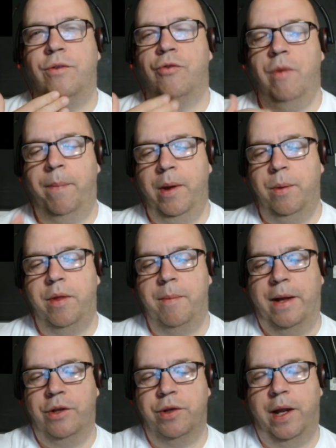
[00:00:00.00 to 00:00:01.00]
It's dripping with
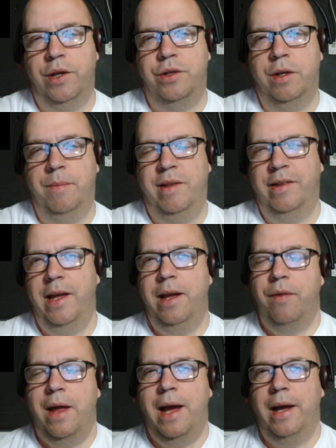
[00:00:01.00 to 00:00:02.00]
imagination. I mean,
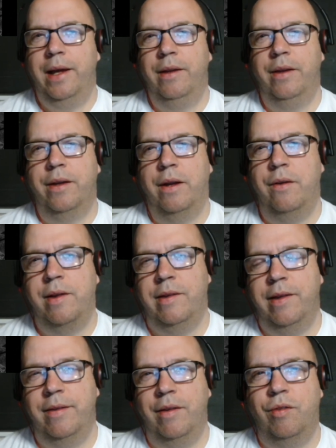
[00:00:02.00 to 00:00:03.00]
seeing that in, you know,
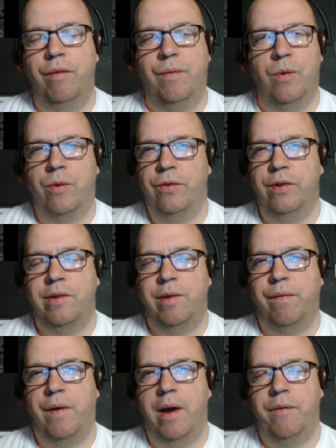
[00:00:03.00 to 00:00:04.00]
1964 or
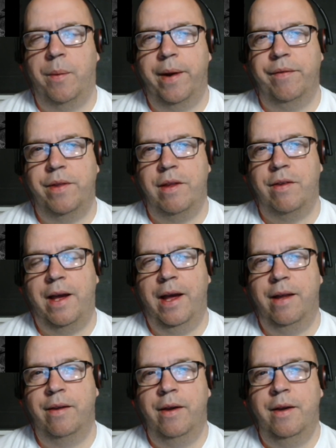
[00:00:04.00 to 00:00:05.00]
65 or whenever this
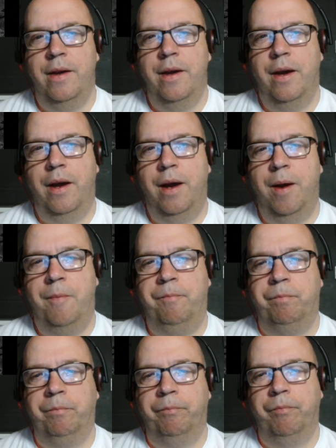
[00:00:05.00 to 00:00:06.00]
aired
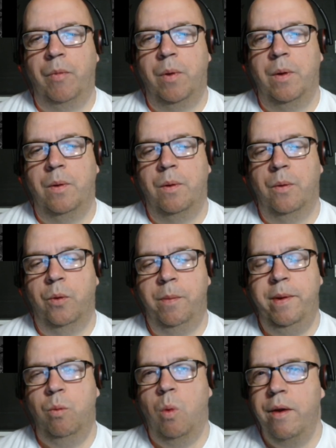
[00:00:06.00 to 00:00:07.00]
would
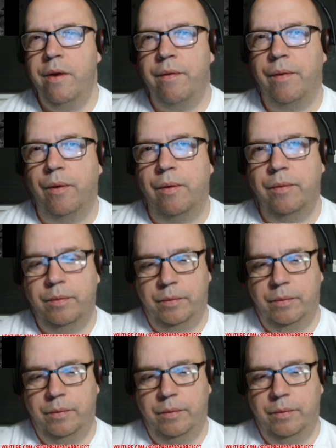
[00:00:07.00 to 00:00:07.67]
have been wonderful.